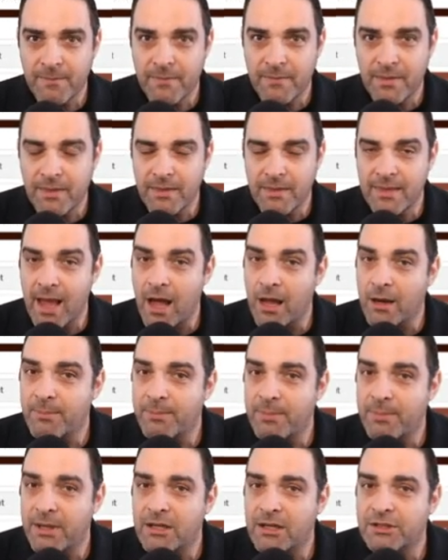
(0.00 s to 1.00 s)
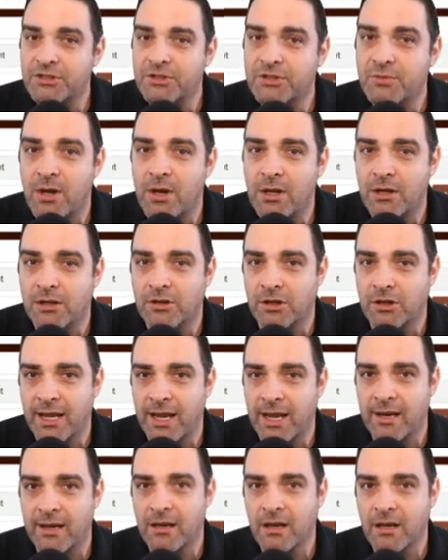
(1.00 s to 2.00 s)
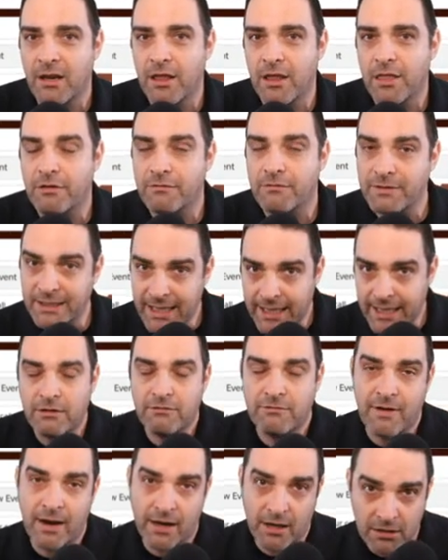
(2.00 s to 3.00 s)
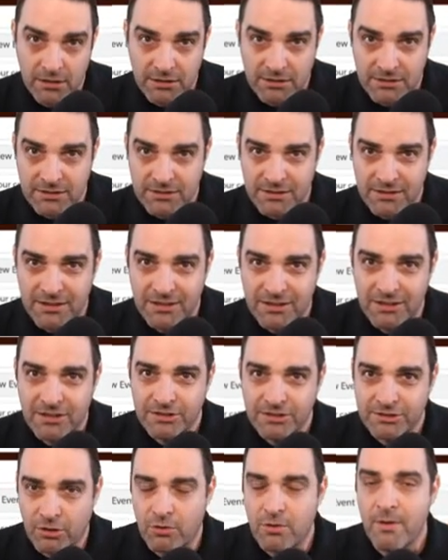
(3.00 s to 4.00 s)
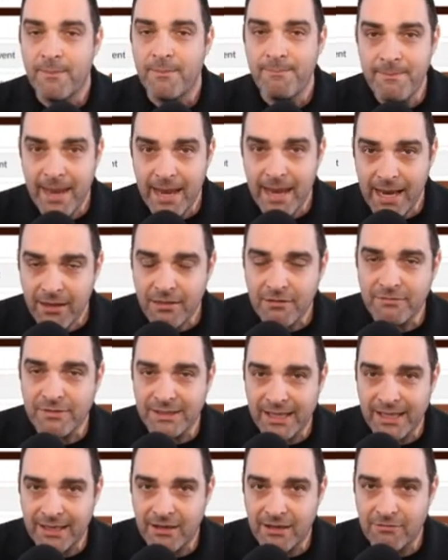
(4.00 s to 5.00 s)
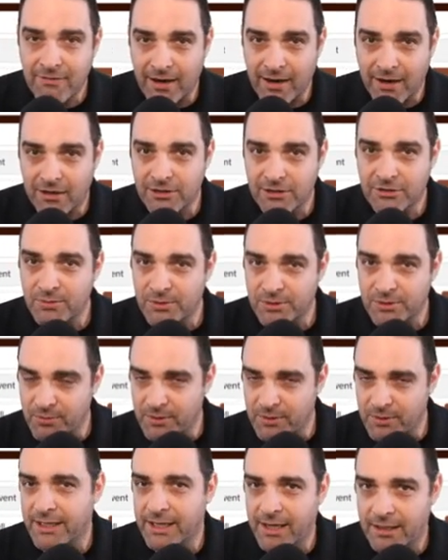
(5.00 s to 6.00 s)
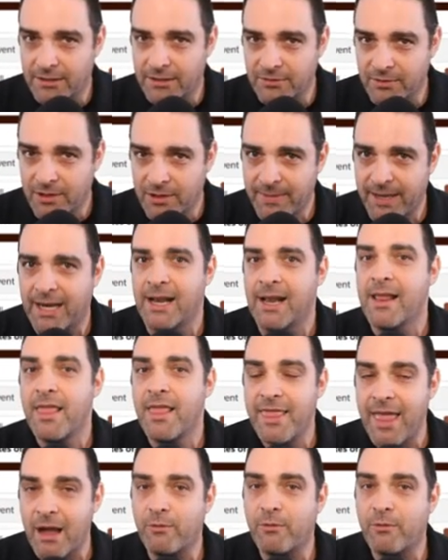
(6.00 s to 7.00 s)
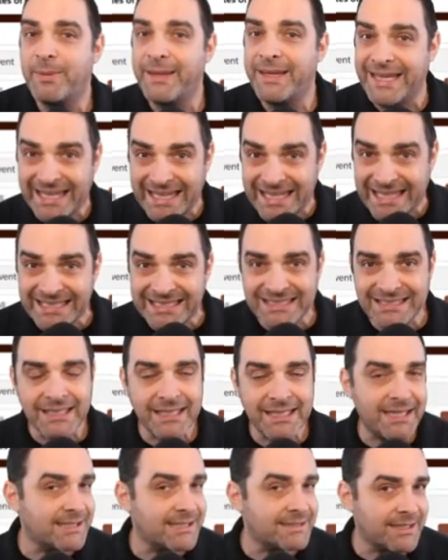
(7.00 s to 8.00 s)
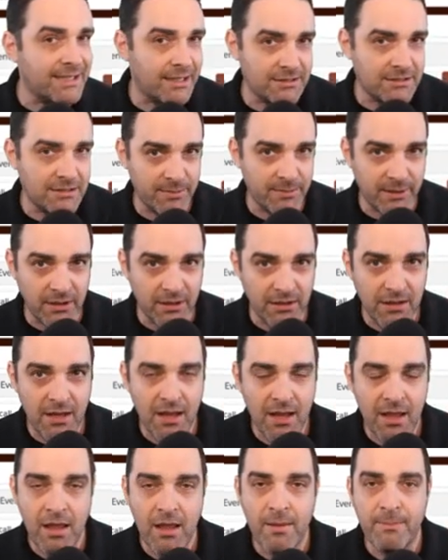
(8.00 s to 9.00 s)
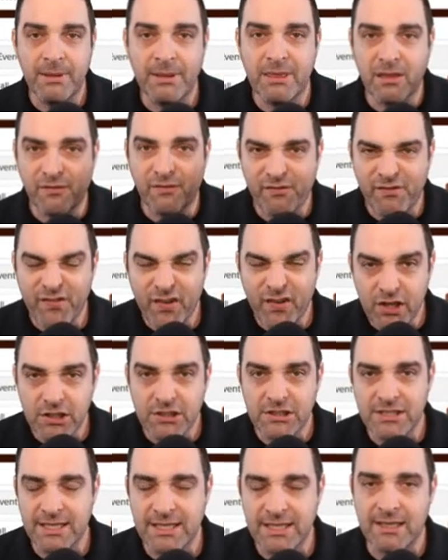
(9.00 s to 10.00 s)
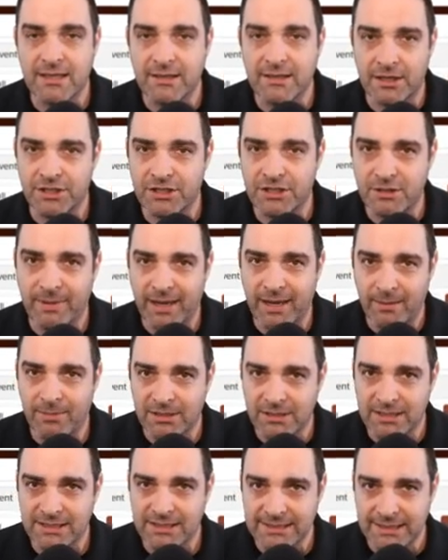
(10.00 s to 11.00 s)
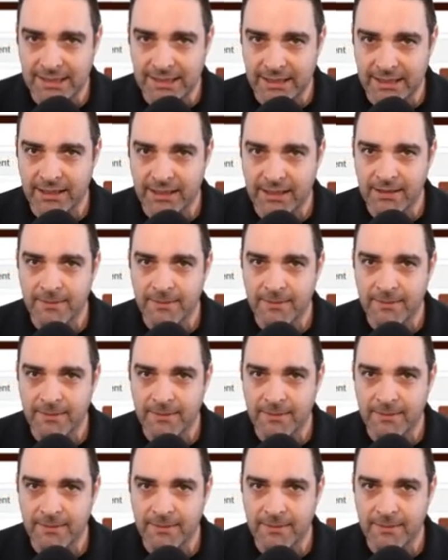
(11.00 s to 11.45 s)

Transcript: not because you want to look at the related records. So make the related records, which we're going to get to in a minute, that will be easily accessible. But the first thing that they should be able to see